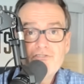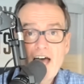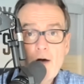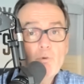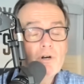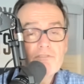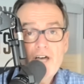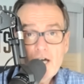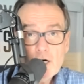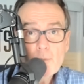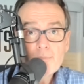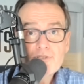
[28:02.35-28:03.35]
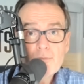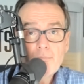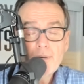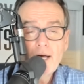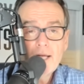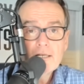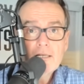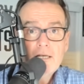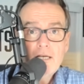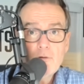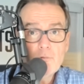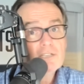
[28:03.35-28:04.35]
that would have helped, but
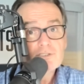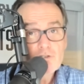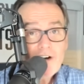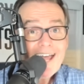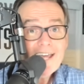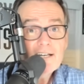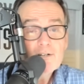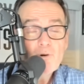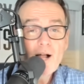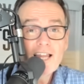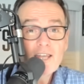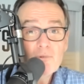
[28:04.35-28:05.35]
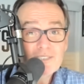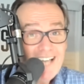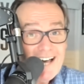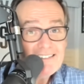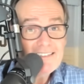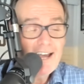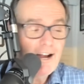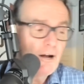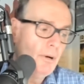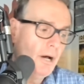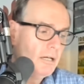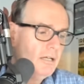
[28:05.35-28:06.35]
he was great while he was out there,
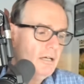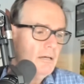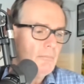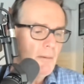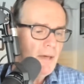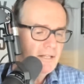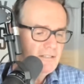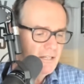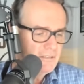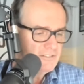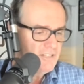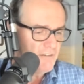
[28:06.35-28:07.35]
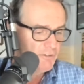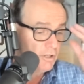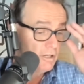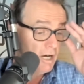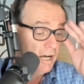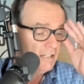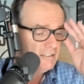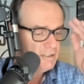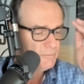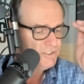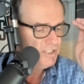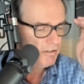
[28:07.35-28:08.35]
but my man did suffer
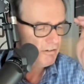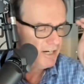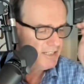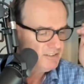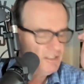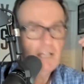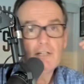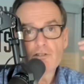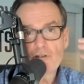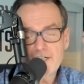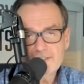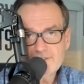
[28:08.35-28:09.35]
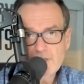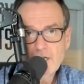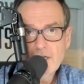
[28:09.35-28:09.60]
some serious injuries.